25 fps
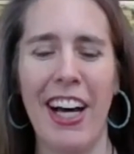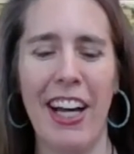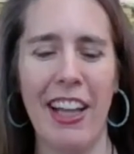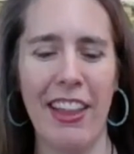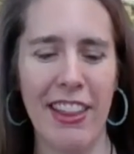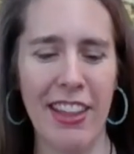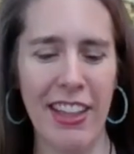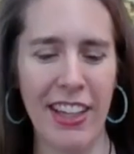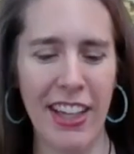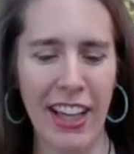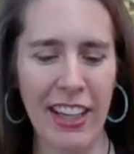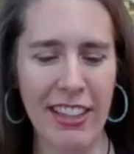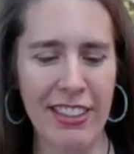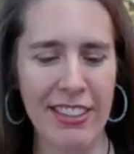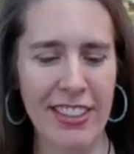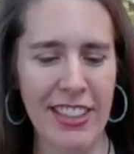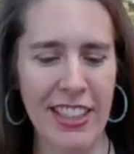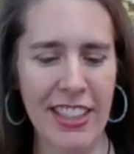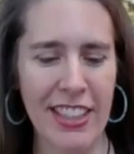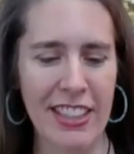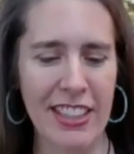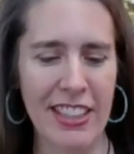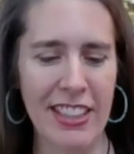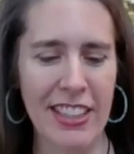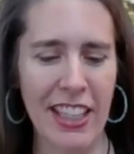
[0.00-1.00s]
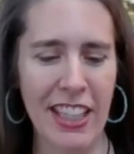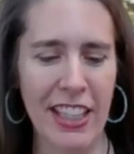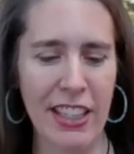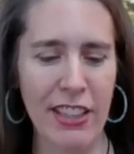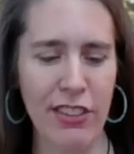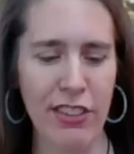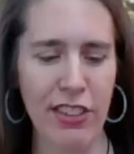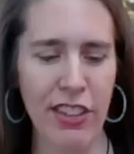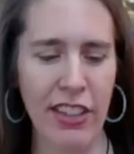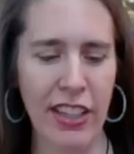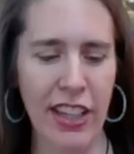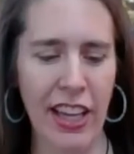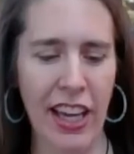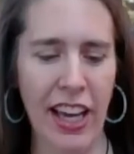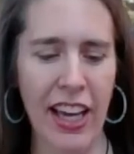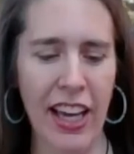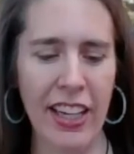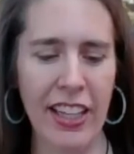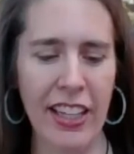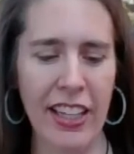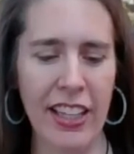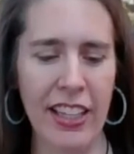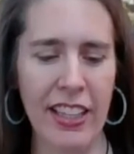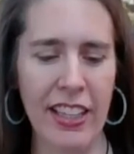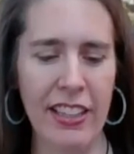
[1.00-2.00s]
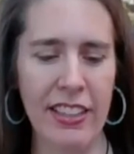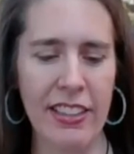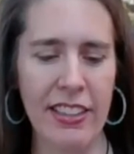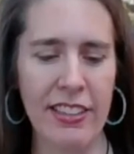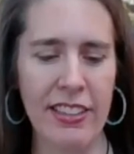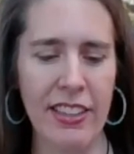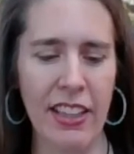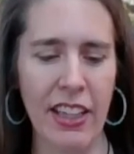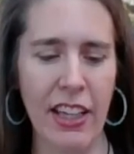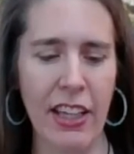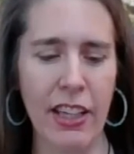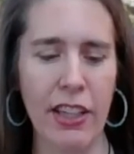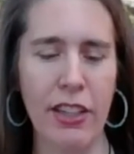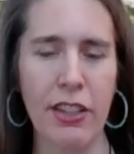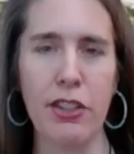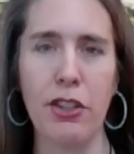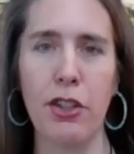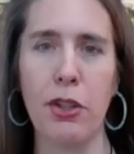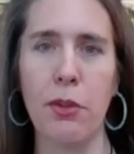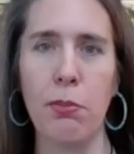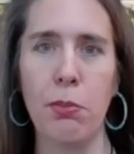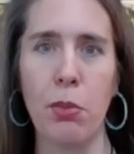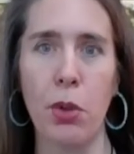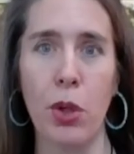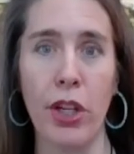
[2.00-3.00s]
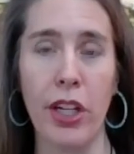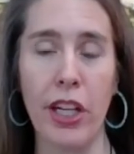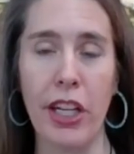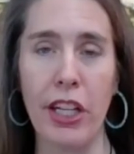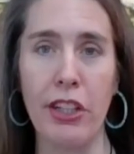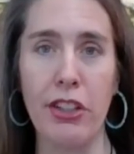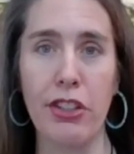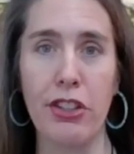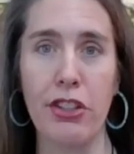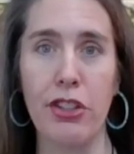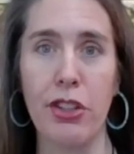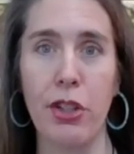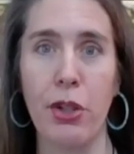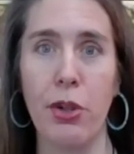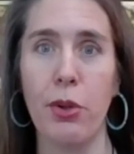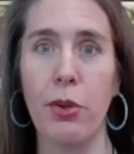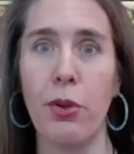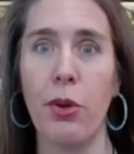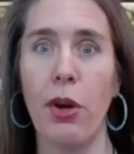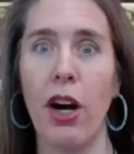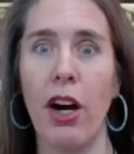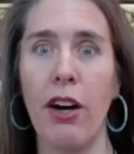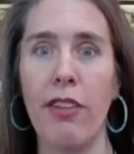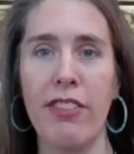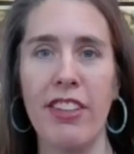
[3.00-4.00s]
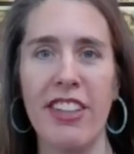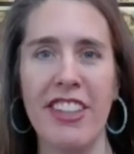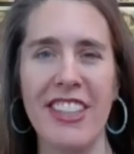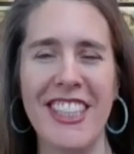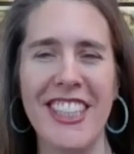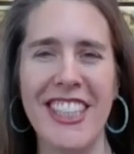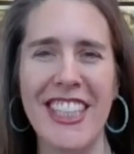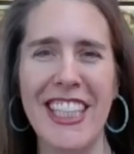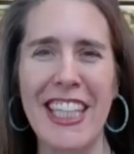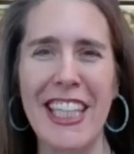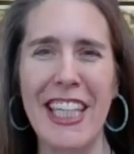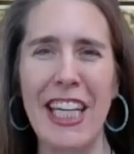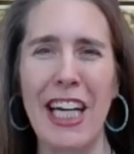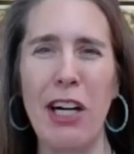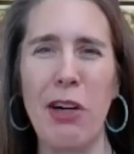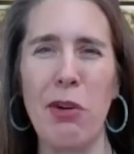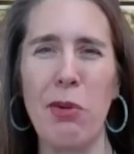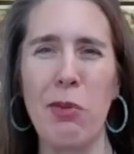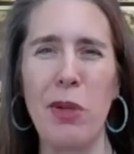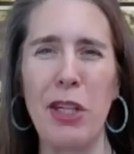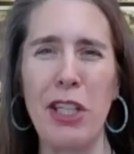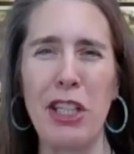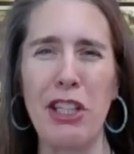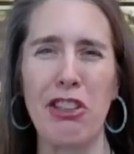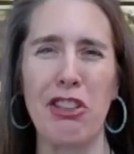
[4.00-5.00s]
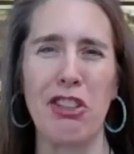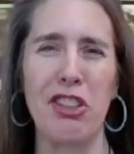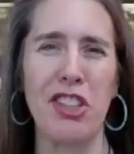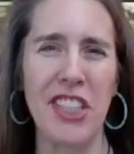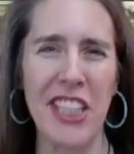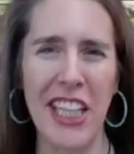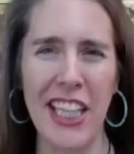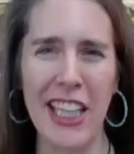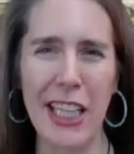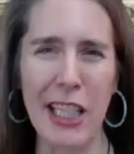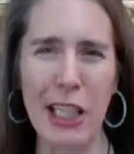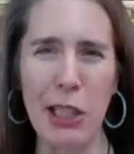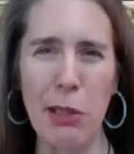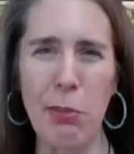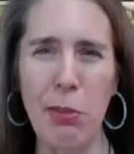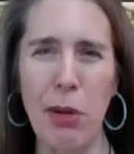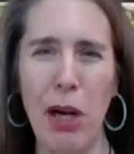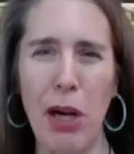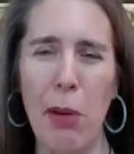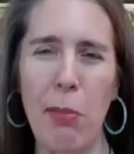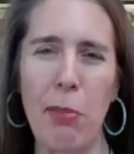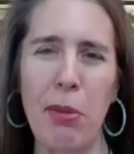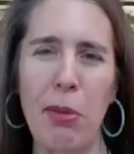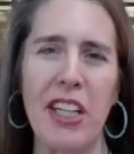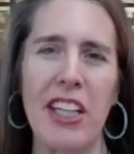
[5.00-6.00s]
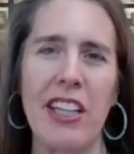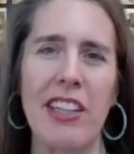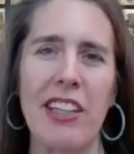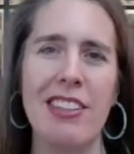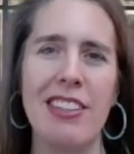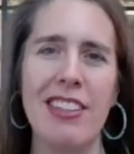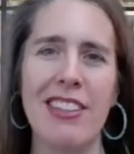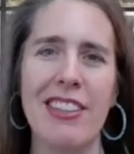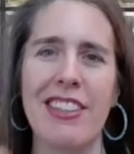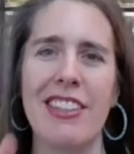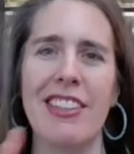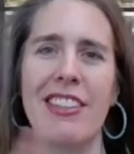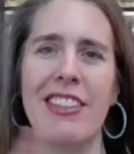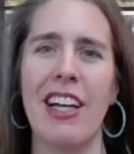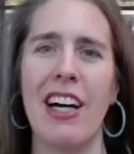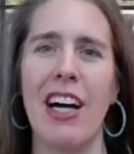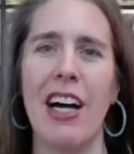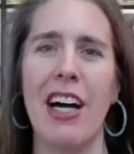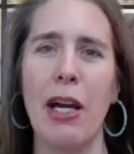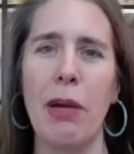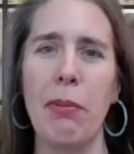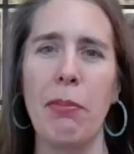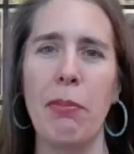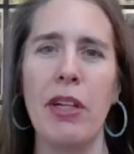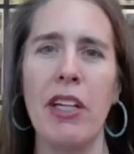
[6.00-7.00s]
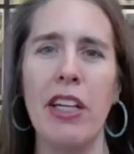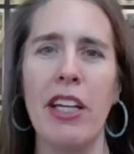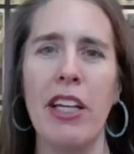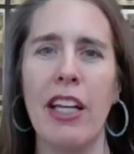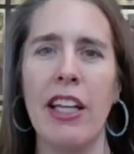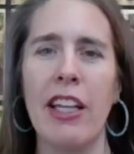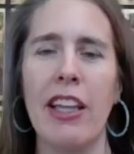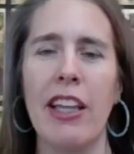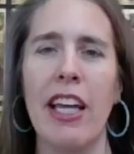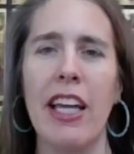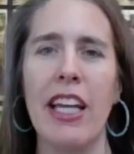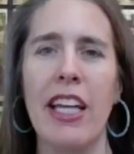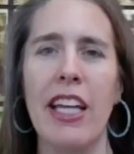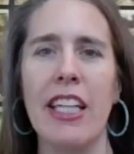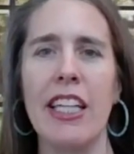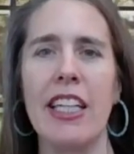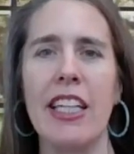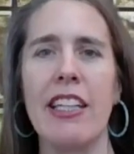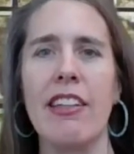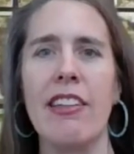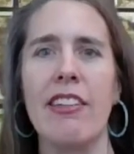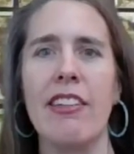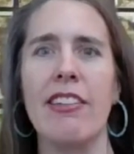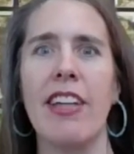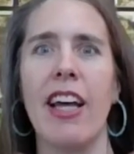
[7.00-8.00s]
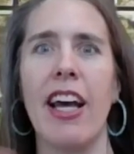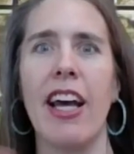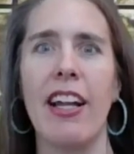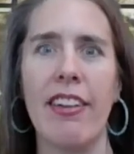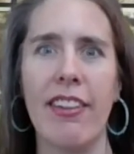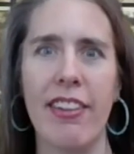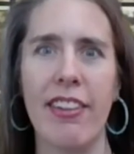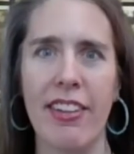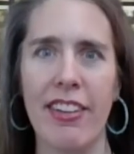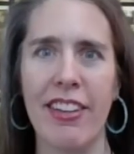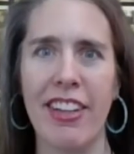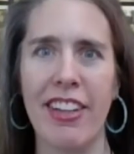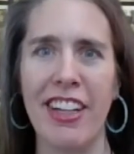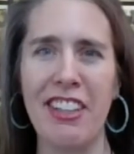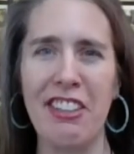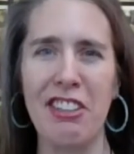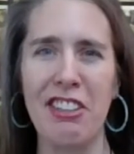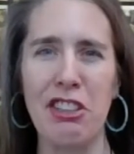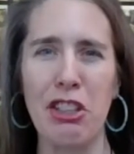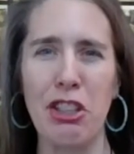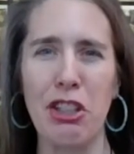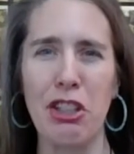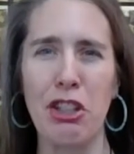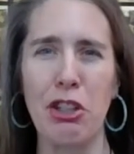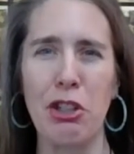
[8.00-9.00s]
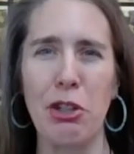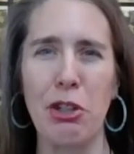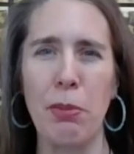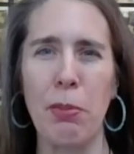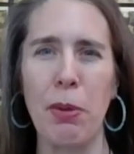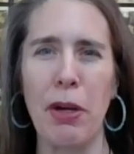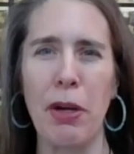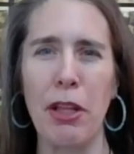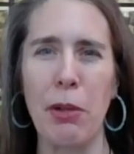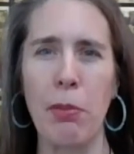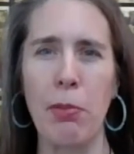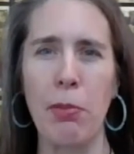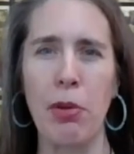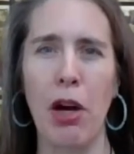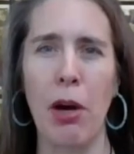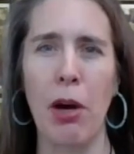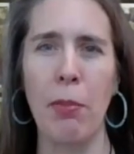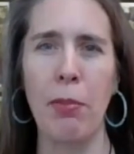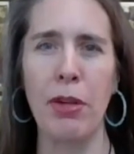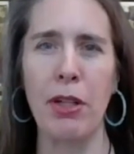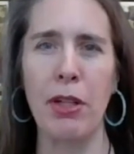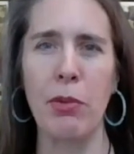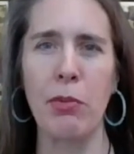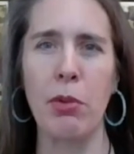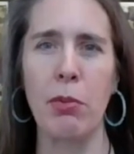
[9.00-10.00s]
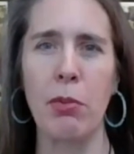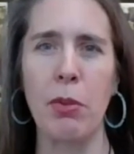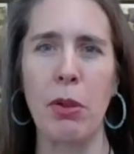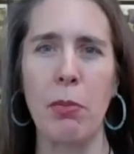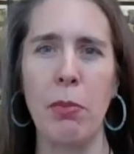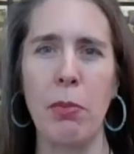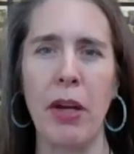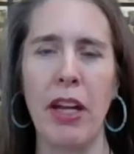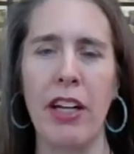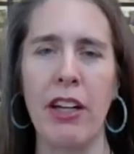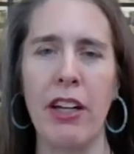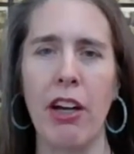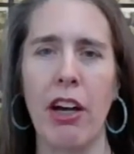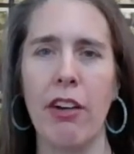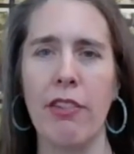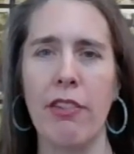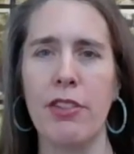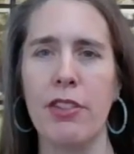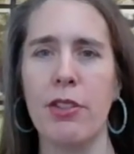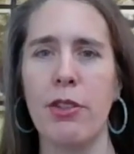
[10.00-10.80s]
The next thing to take a look at is your mortgage. So obviously when you're selling the property, this is the time that any debt that is secured by the property will be paid off.